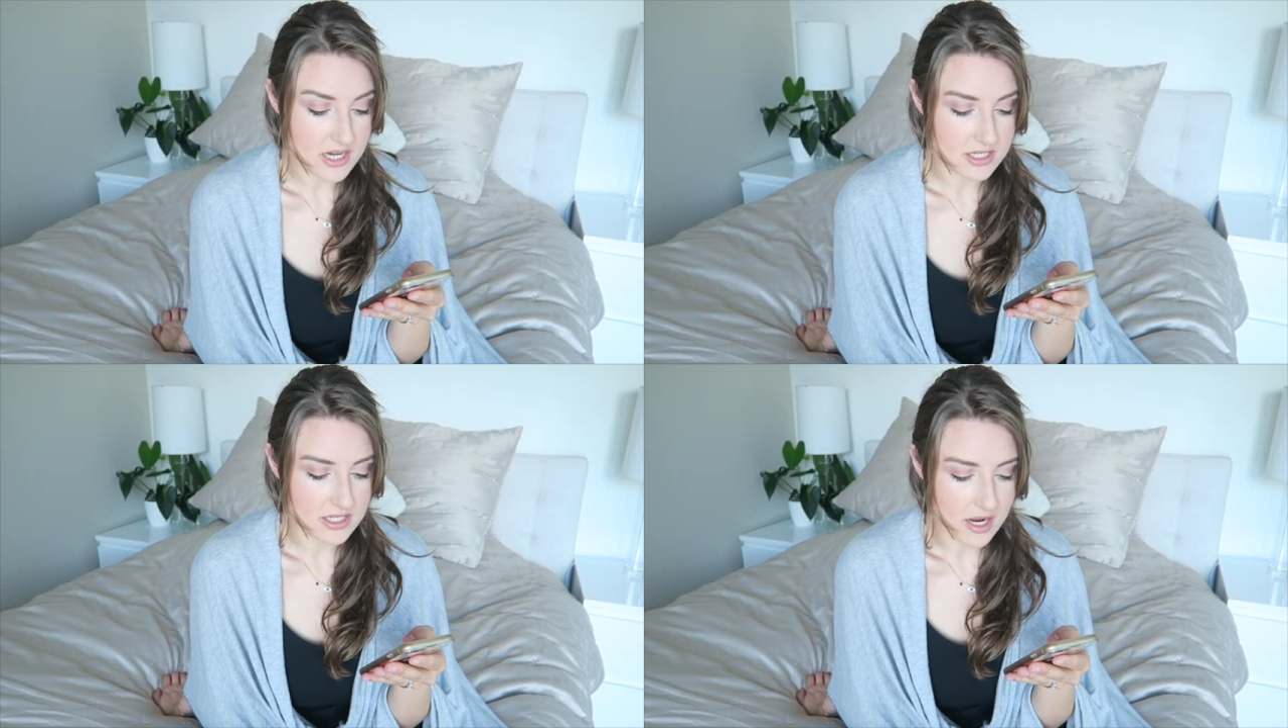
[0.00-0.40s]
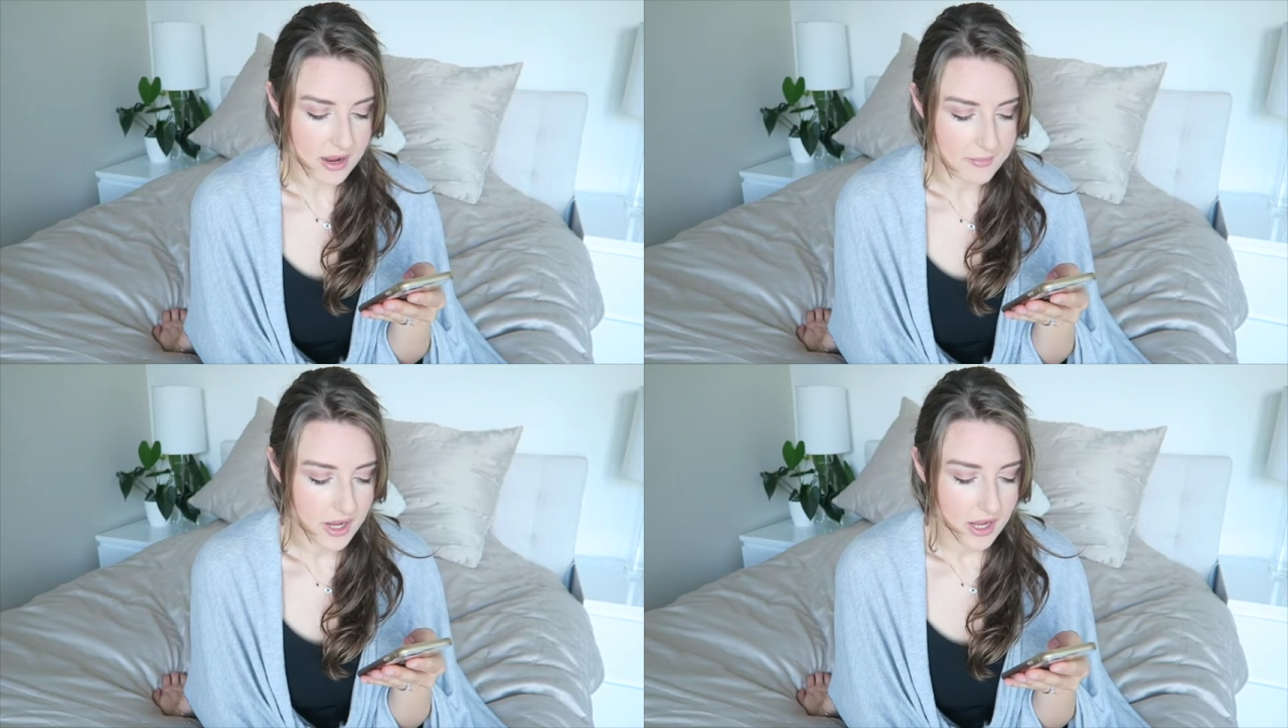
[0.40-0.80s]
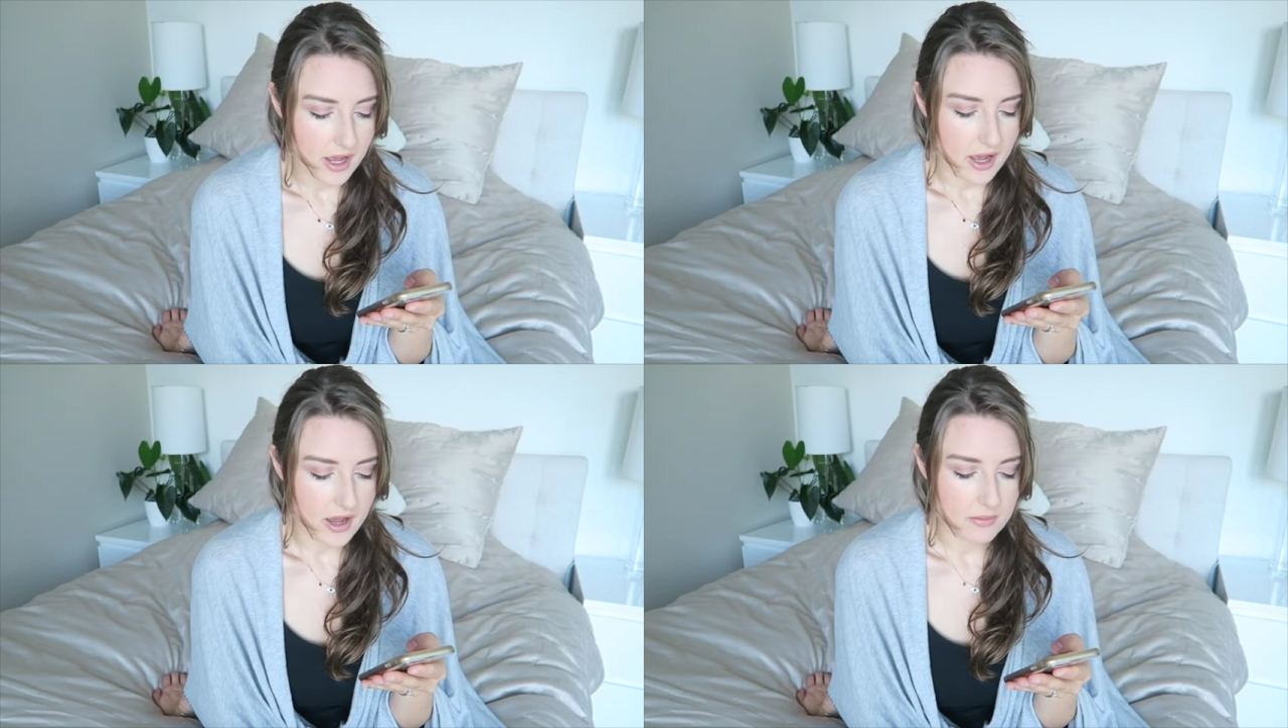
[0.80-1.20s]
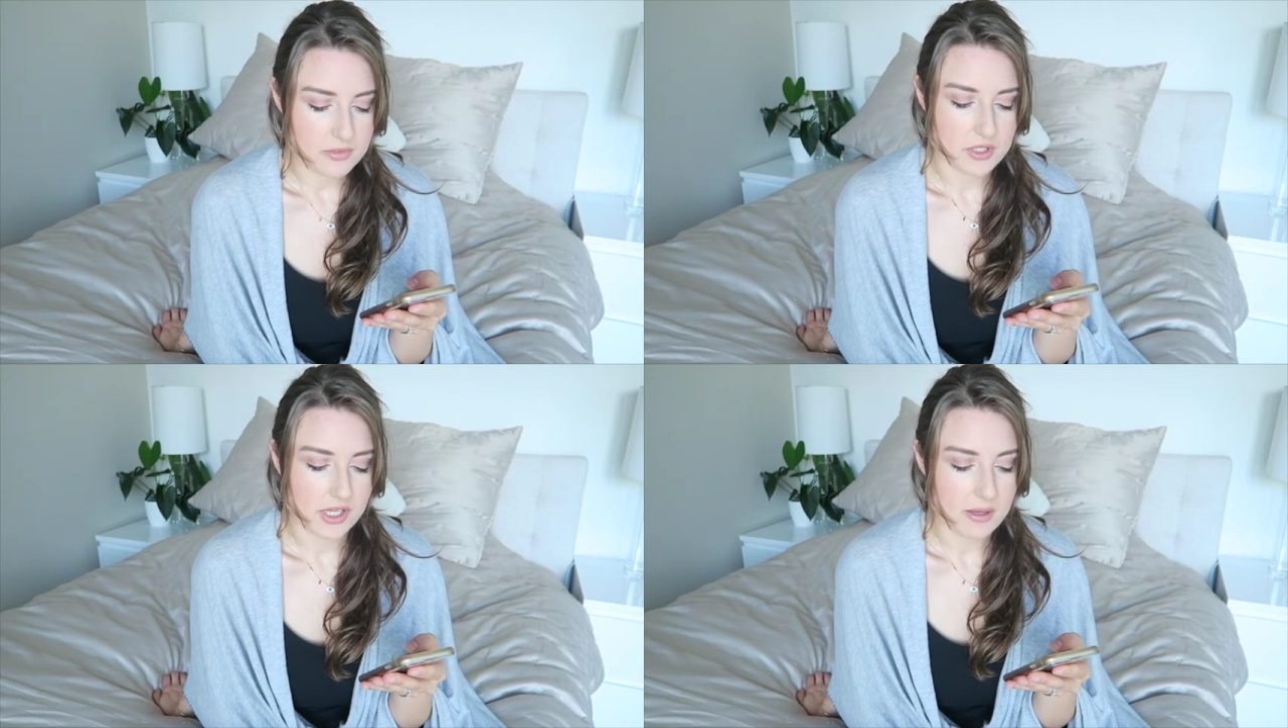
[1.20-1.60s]
hard time
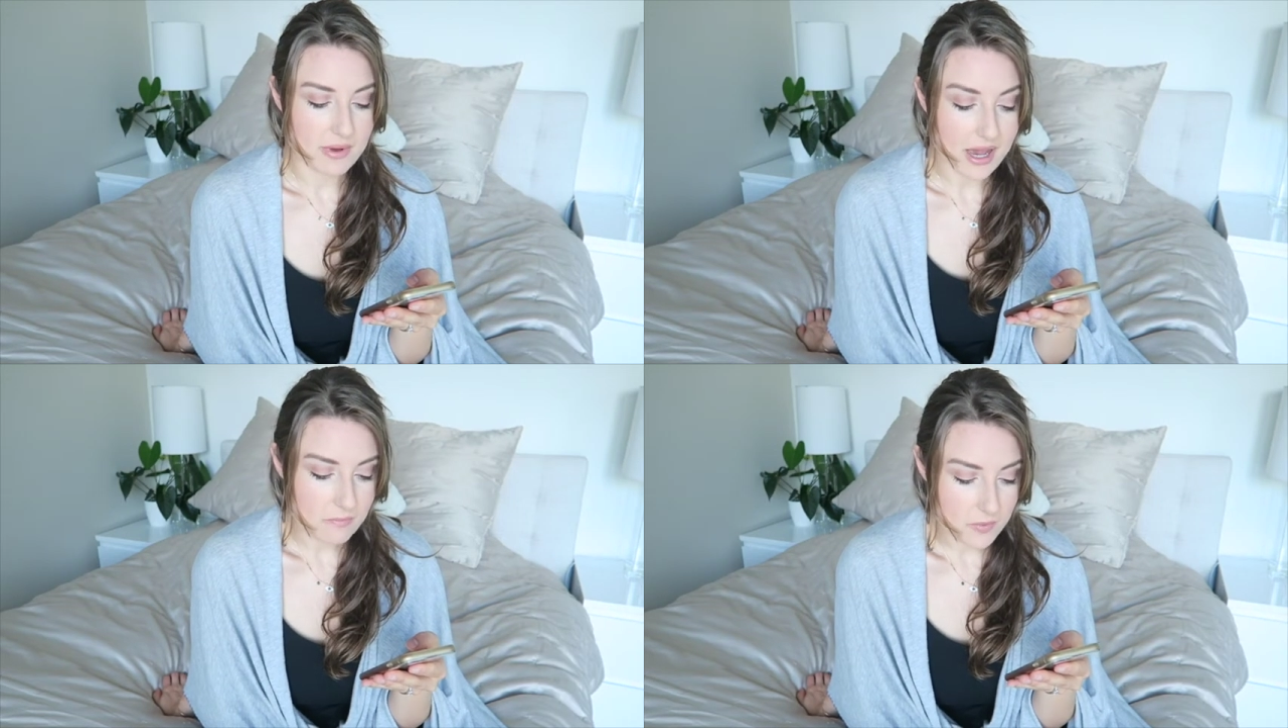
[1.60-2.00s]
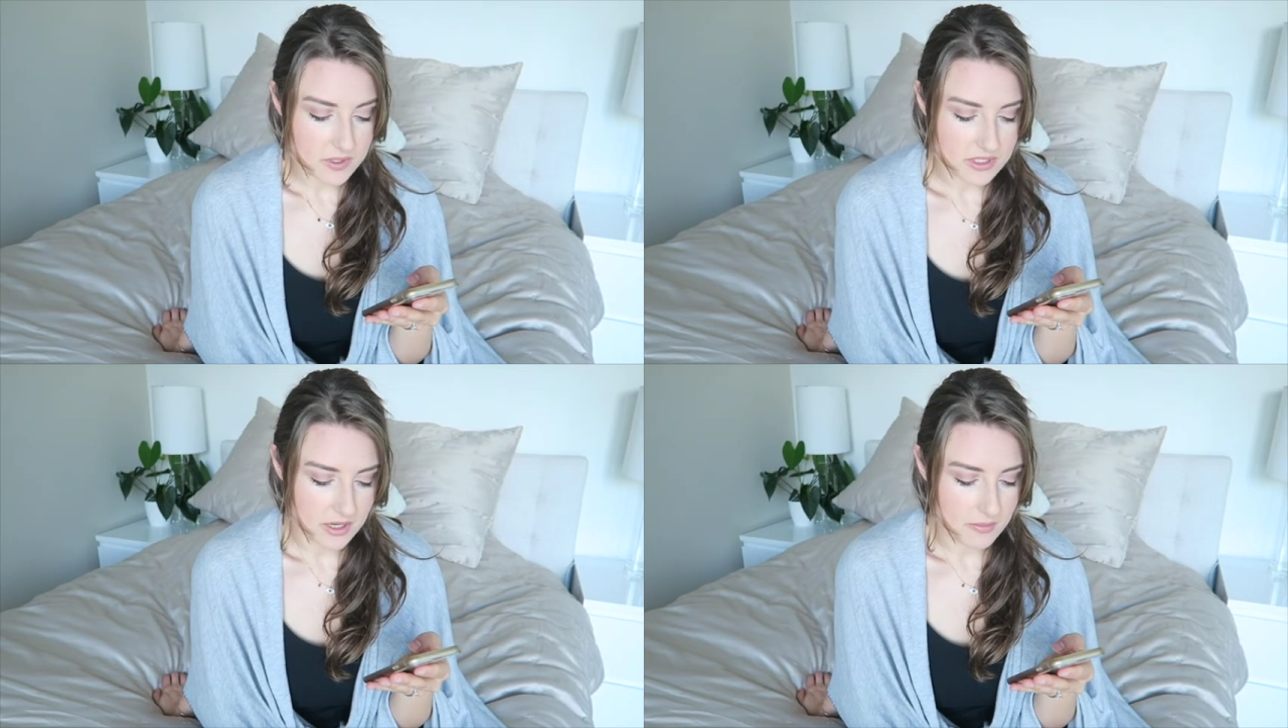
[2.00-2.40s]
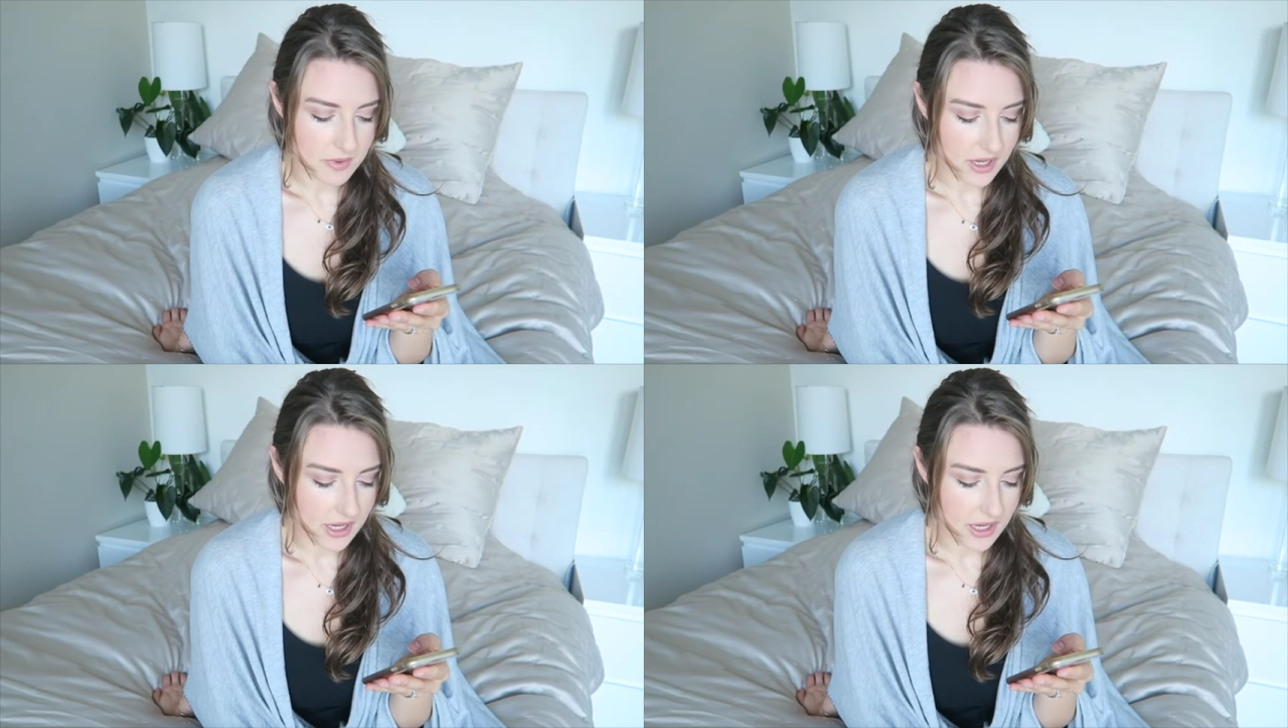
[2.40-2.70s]
to keep up with them